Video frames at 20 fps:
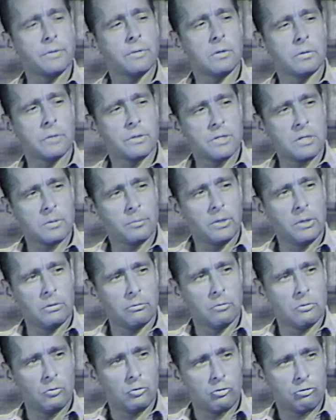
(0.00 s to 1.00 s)
I talked to some
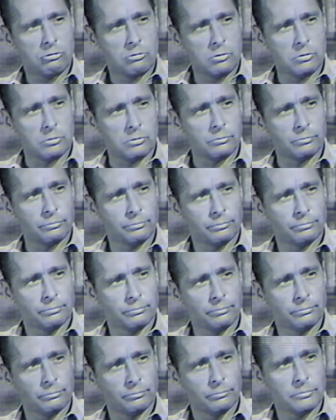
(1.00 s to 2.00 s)
of your old crew.
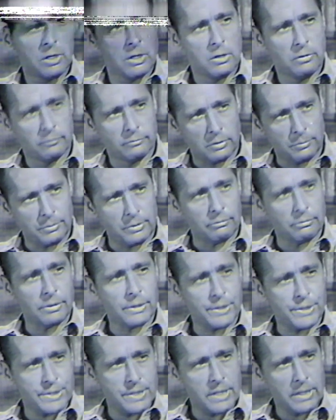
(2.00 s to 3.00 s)
From
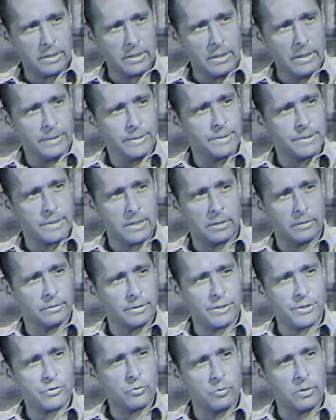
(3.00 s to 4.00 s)
your exec on
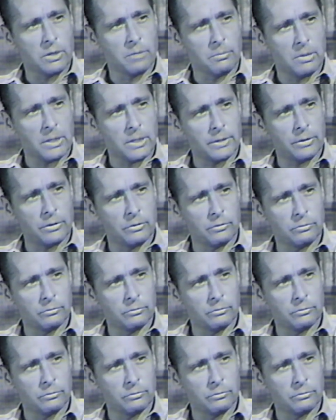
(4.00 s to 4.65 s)
down, they swear by